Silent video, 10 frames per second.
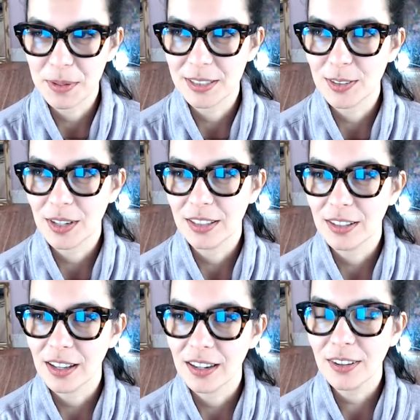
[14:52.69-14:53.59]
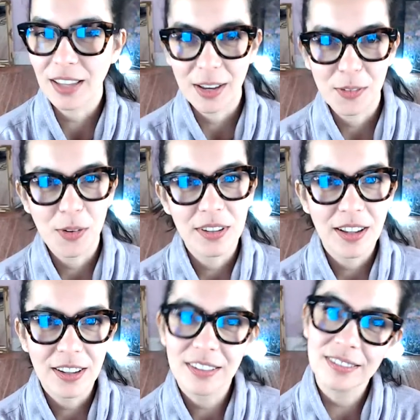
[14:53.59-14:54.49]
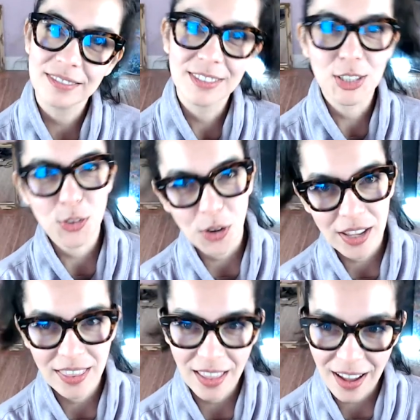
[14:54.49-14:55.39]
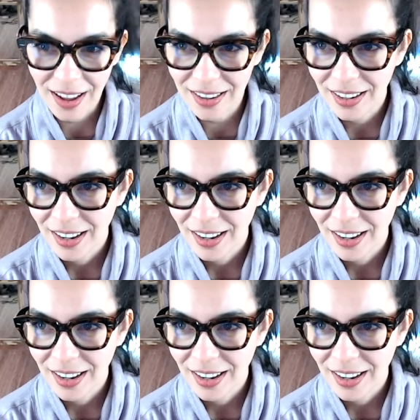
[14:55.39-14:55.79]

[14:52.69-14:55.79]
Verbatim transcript: And so I thought, okay, well, I'll try that.